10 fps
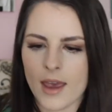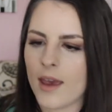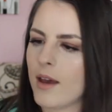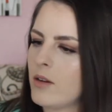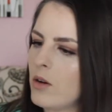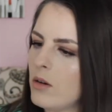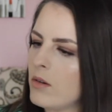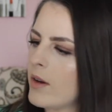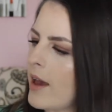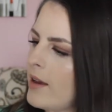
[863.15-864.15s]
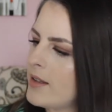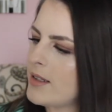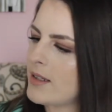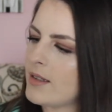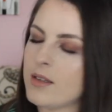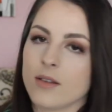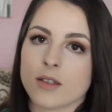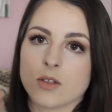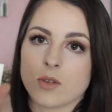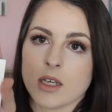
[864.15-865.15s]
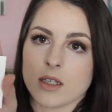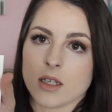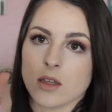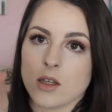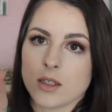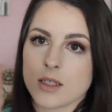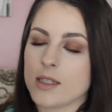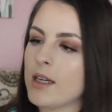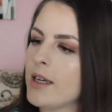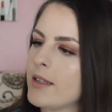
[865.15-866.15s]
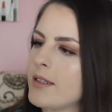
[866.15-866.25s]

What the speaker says: And, oh, okay, this is what the inside looks like.